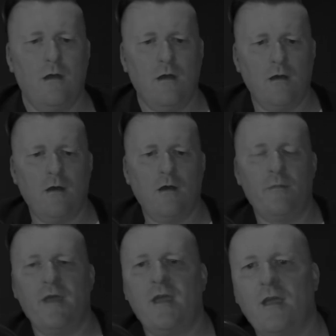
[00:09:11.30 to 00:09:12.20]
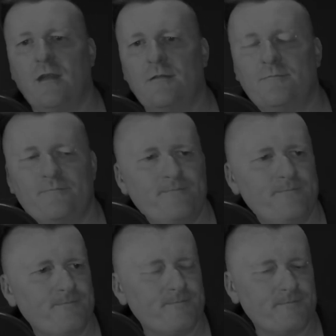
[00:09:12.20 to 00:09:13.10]
Oh man,
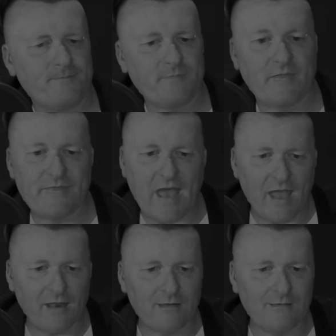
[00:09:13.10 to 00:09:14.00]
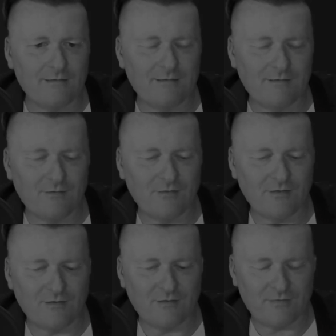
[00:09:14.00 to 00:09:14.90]
that
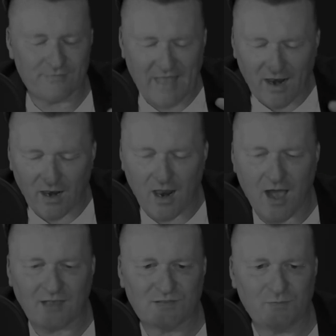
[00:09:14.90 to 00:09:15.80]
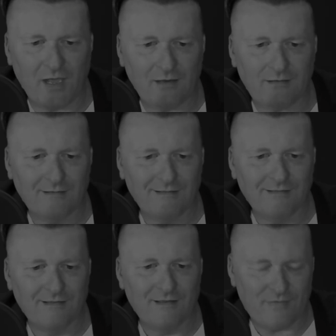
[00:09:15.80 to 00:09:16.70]
last bit,
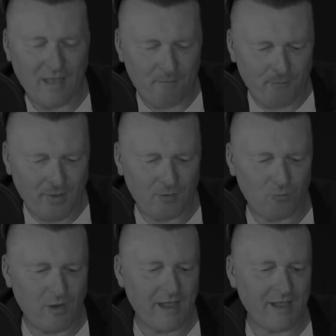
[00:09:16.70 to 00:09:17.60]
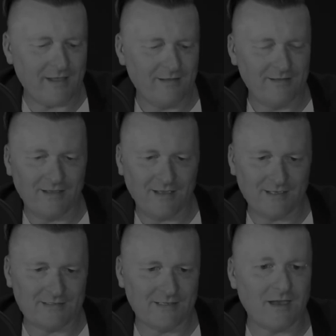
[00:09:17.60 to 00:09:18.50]
that bit where he
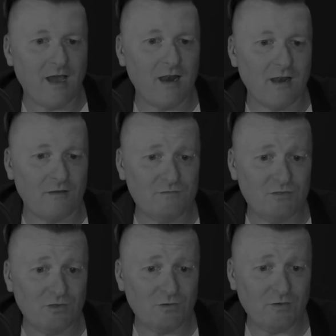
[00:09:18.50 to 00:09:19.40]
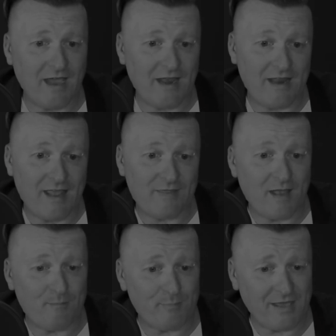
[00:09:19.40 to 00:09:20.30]
says I loved you, and then
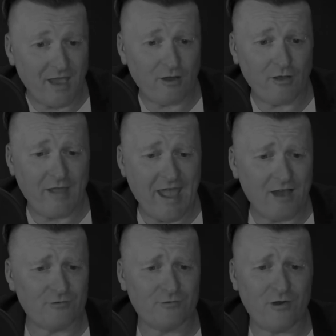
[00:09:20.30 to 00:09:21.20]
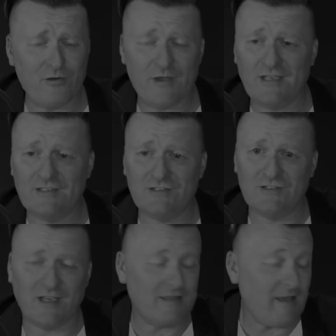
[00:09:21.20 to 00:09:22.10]
that piano outro is
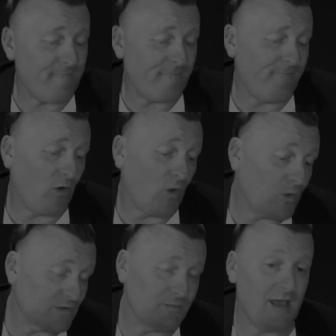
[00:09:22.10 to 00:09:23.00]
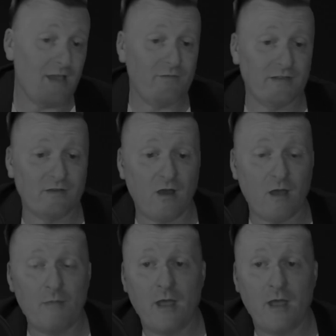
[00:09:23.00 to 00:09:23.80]
that floors me every time.